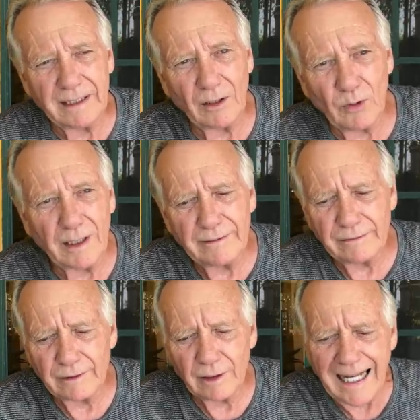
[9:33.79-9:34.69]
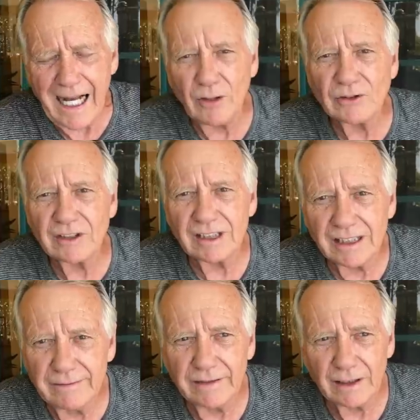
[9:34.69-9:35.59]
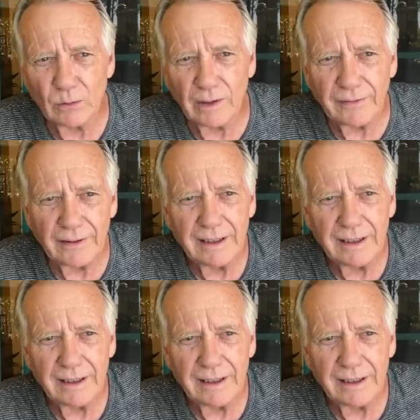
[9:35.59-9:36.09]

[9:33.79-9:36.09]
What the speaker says: a wonderful house to live in with